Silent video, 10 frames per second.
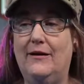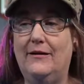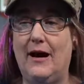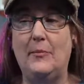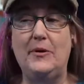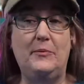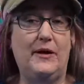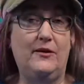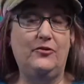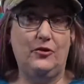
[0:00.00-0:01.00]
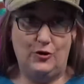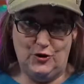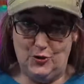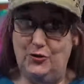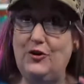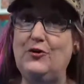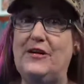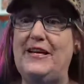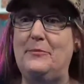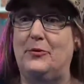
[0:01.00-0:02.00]
copy and paste using your
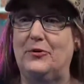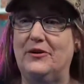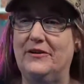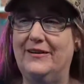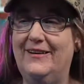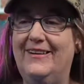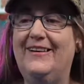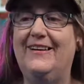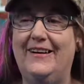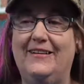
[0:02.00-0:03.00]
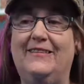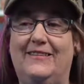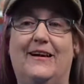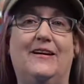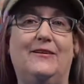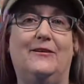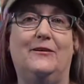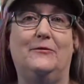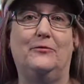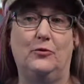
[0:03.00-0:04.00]
keyboard inside
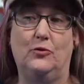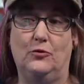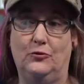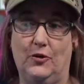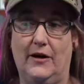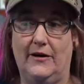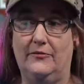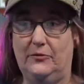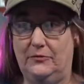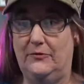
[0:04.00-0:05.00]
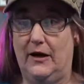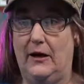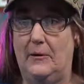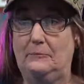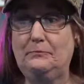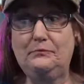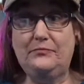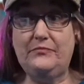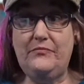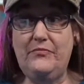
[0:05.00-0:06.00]
of Google Drives.
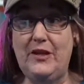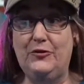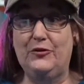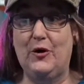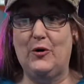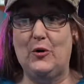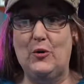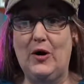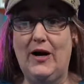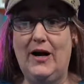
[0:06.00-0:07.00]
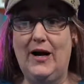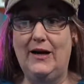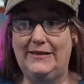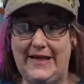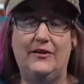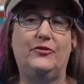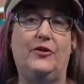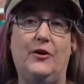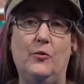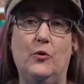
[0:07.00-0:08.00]
So yes,
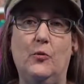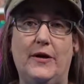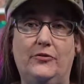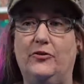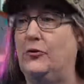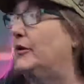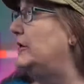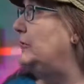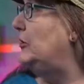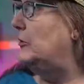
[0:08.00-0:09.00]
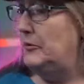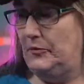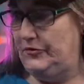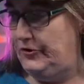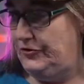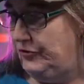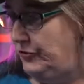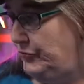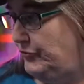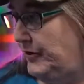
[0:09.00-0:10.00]
there were ways to do it. And you know what, let's just
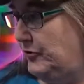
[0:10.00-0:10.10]
switch right